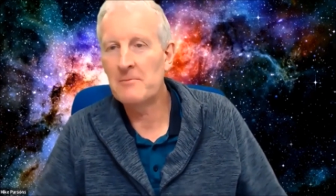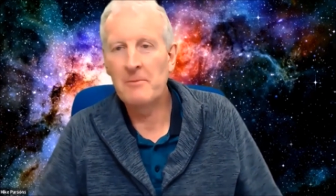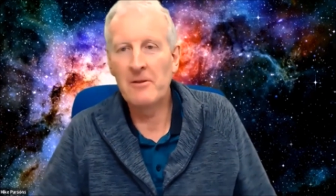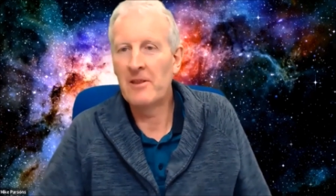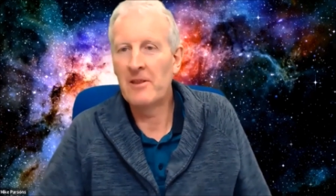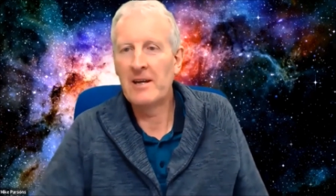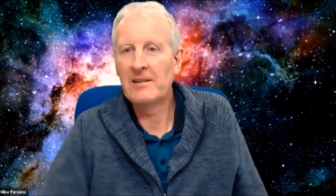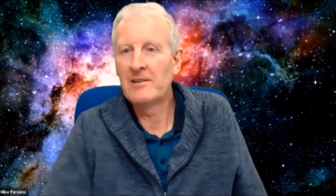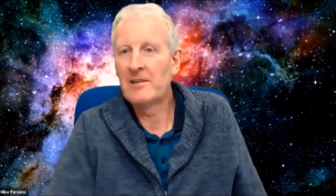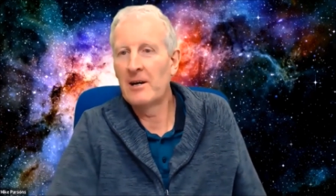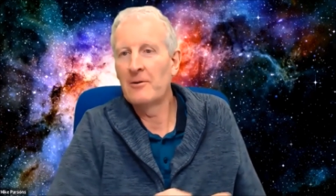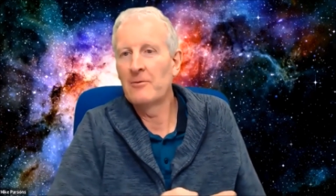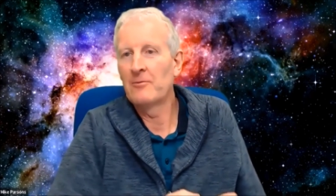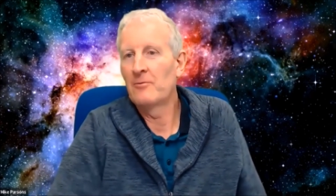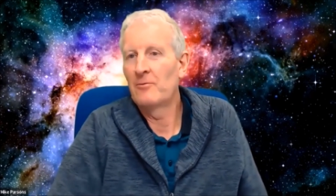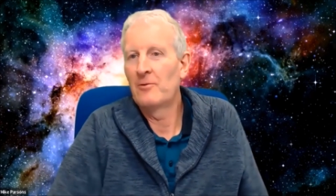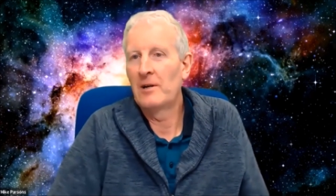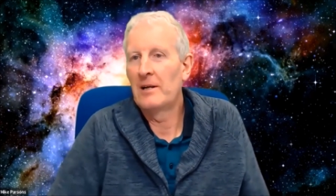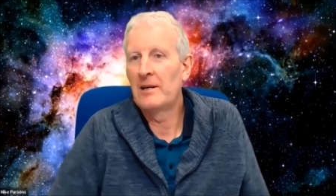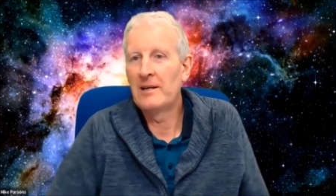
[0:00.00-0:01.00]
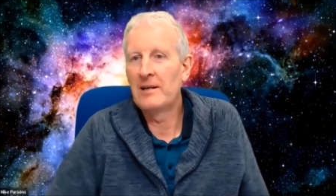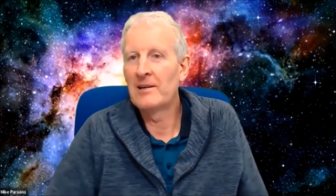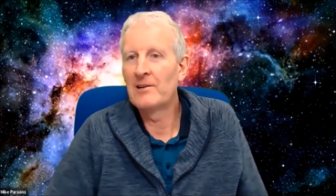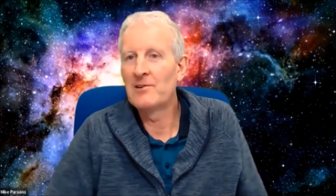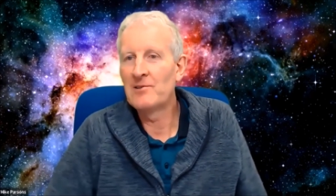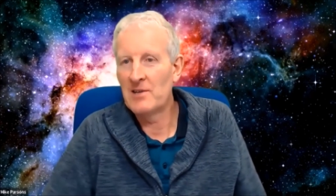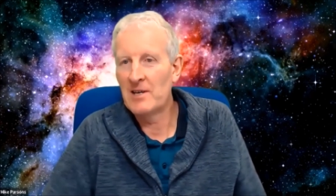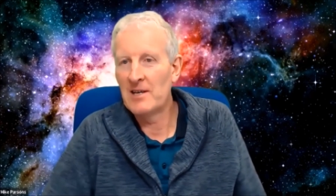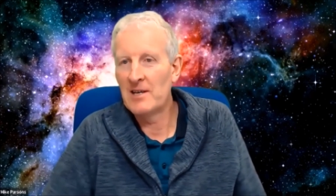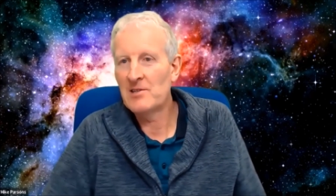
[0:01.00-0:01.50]
but they don't really
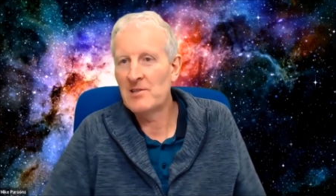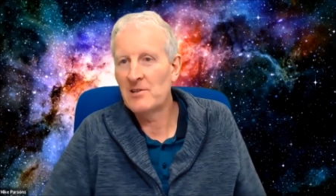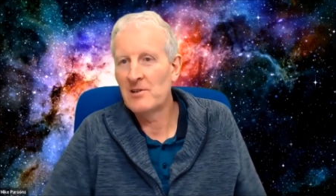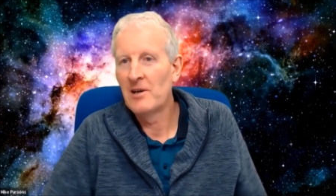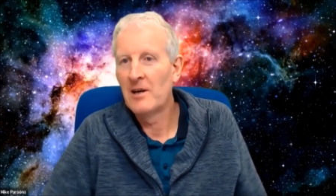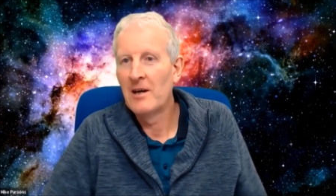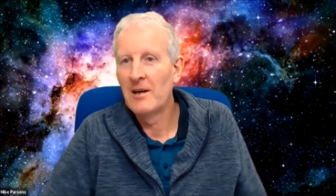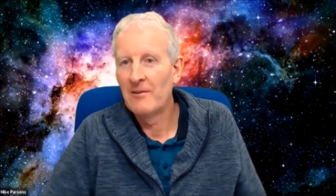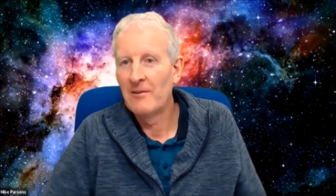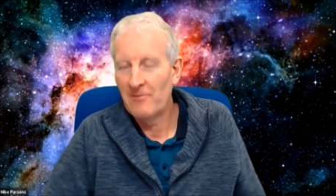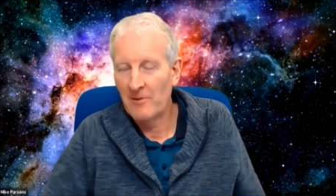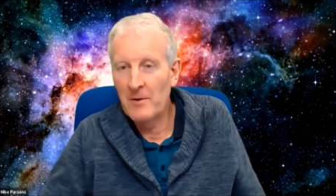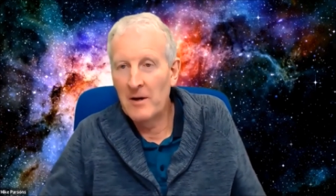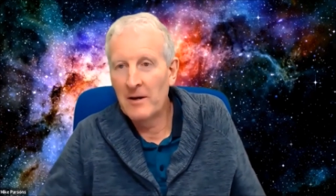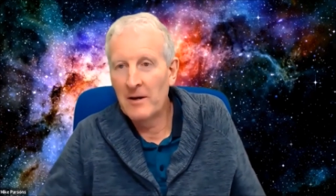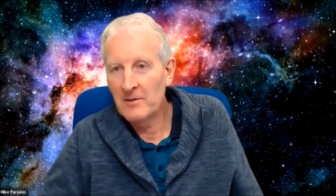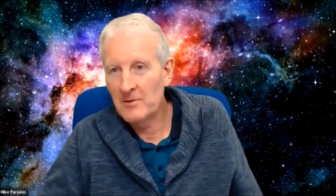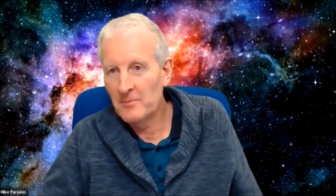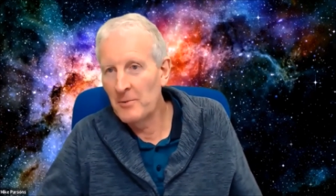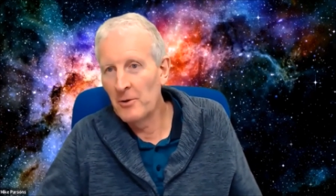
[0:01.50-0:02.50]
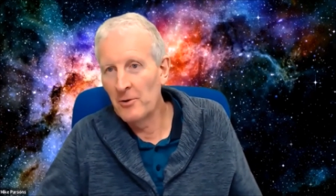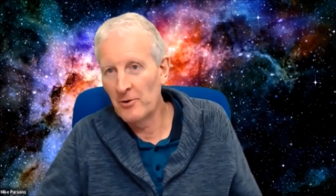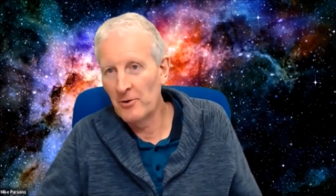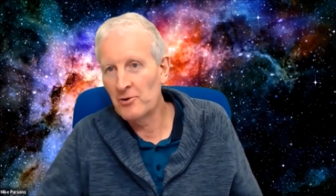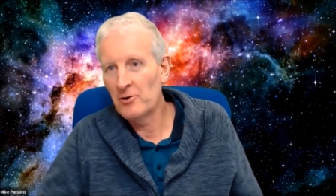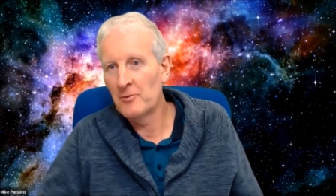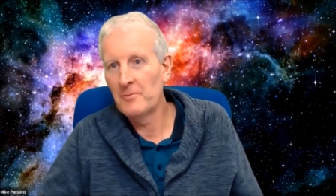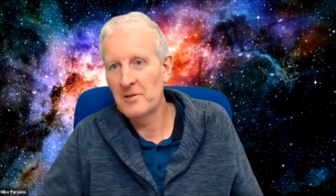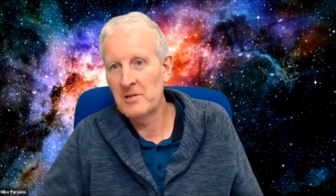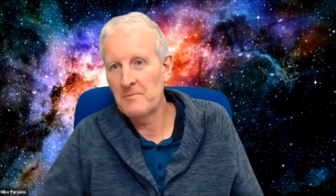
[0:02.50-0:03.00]
exist from a
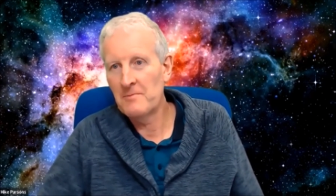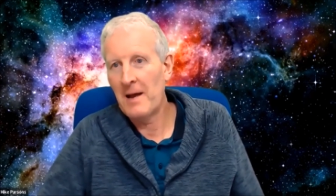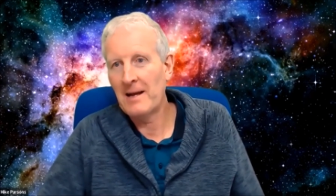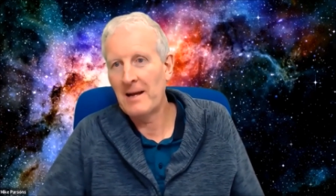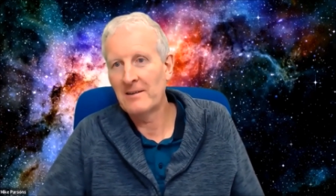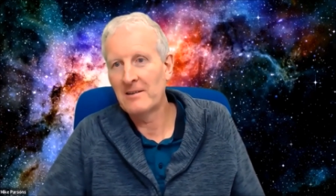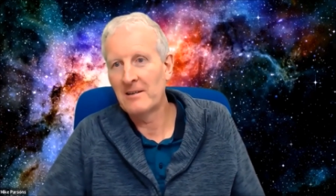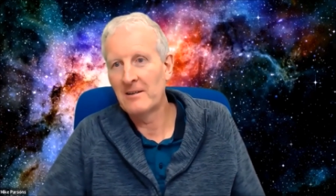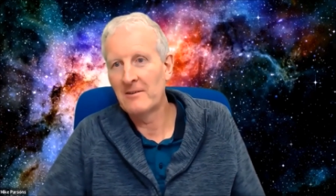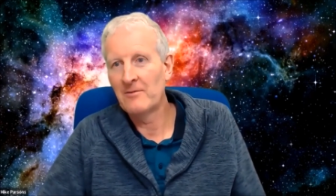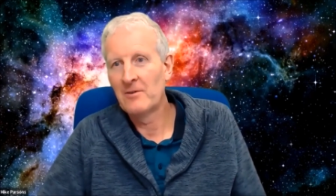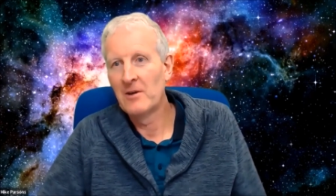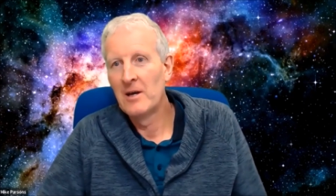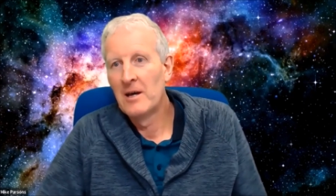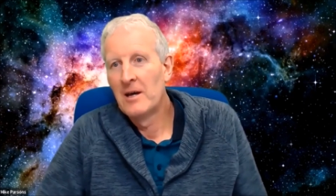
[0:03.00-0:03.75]
spiritual perspective.